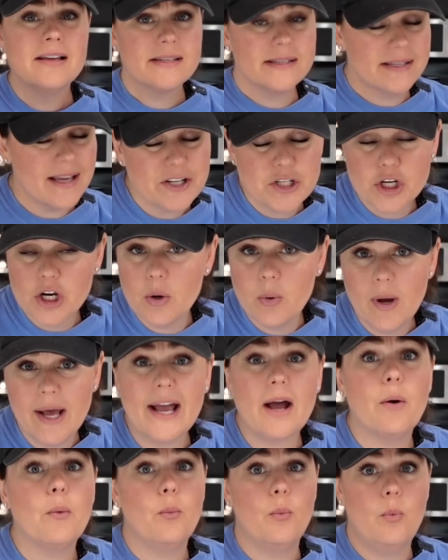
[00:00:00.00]
Such a
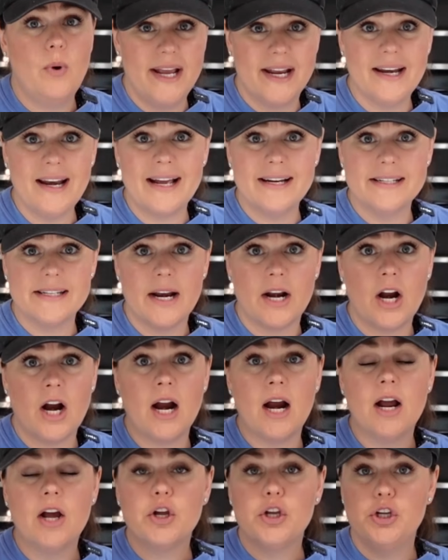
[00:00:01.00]
quick weeknight
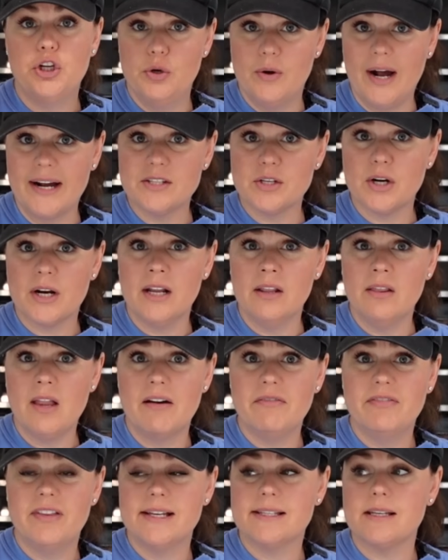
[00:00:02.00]
dinner. You guys are gonna
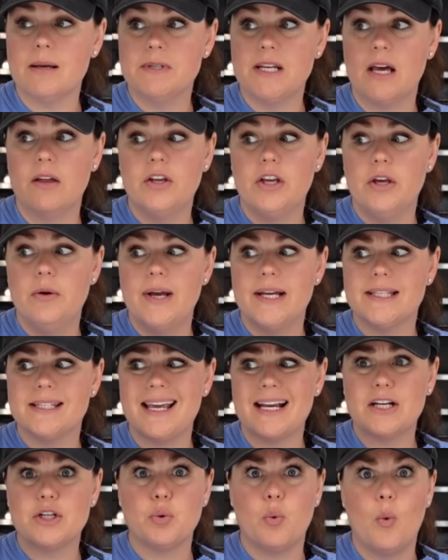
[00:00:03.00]
love this. I'm telling you, it's
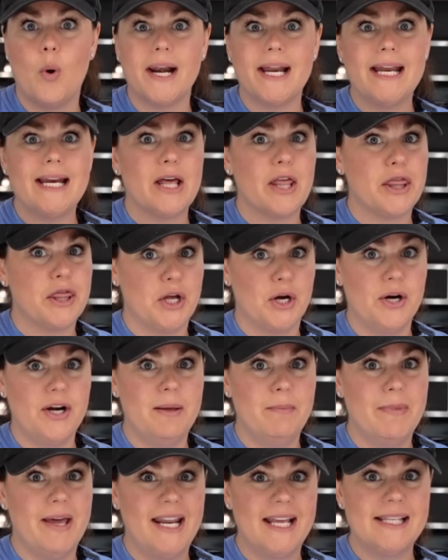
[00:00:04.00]
like 20 to
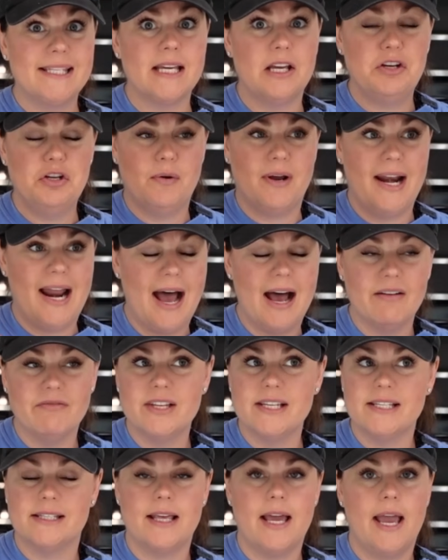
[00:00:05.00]
30 minutes and you can have
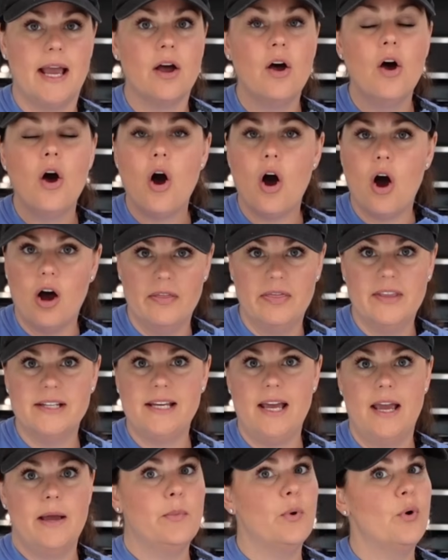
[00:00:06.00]
this thing on the
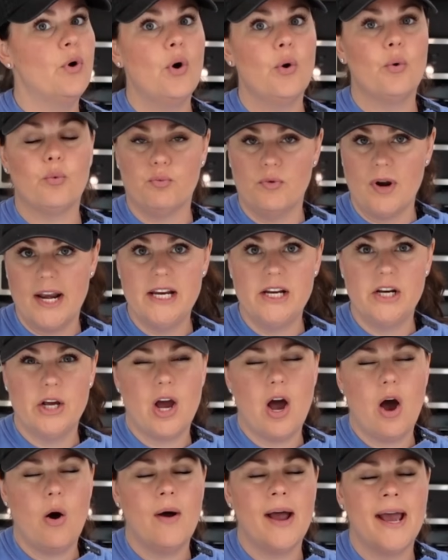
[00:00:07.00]
table ready to
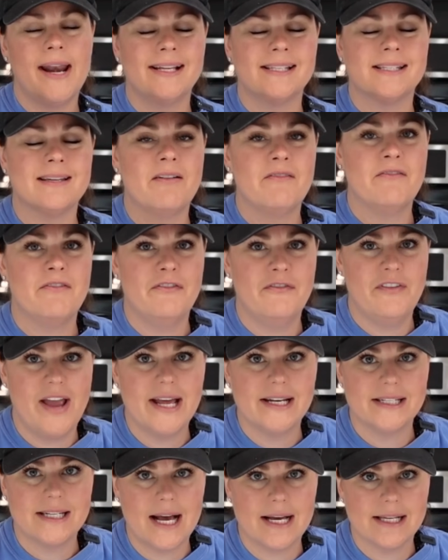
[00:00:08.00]
go and it's
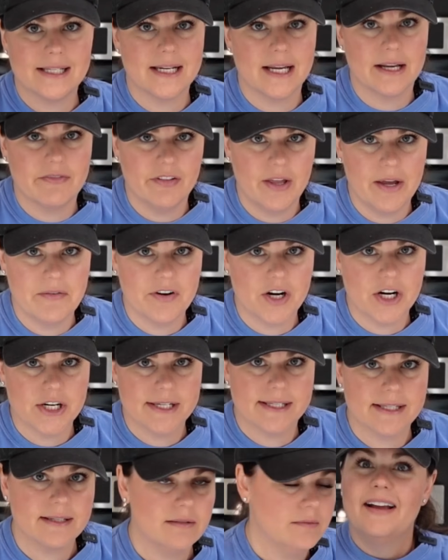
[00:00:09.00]
fantastic
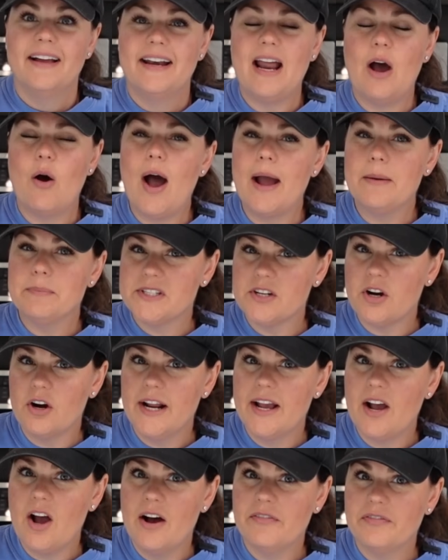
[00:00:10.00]
flavors. Now I'm
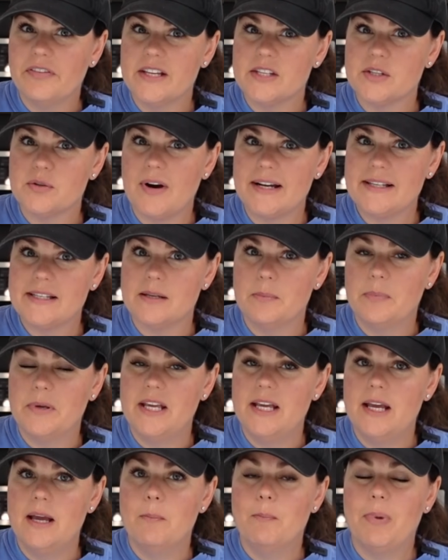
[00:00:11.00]
starting off this
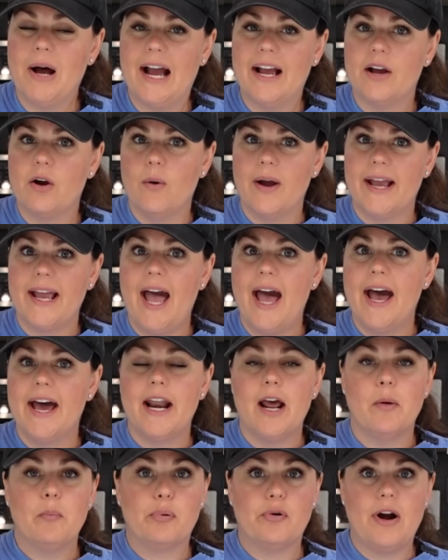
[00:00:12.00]
recipe by going
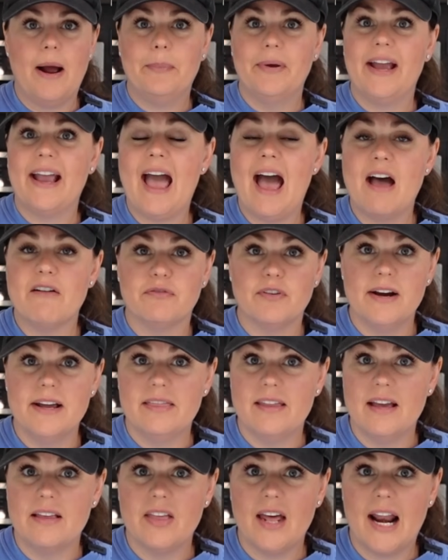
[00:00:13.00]
ahead and prepping
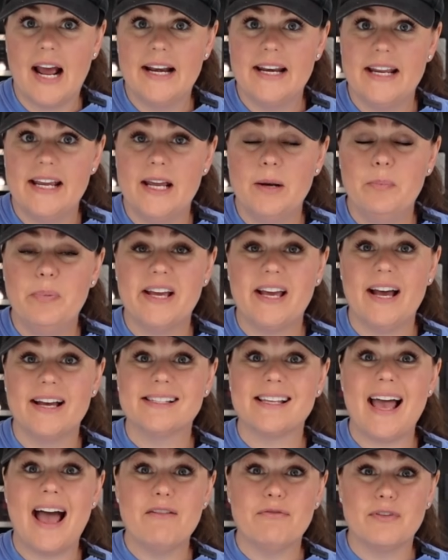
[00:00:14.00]
everything that I need
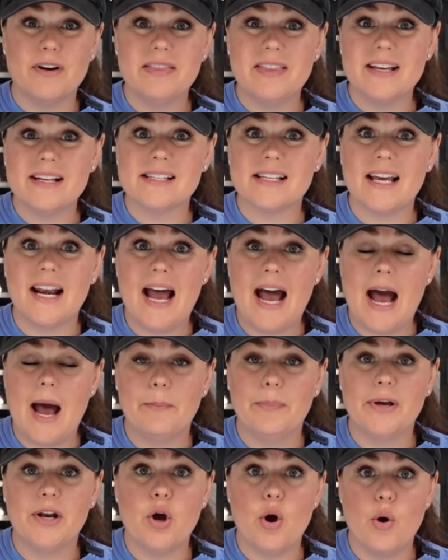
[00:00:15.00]
because everything's gonna
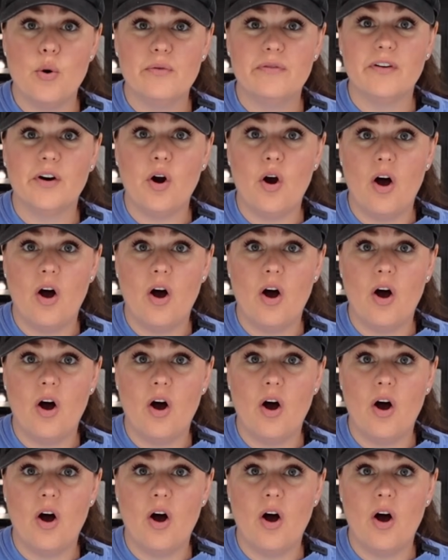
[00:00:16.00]
happen over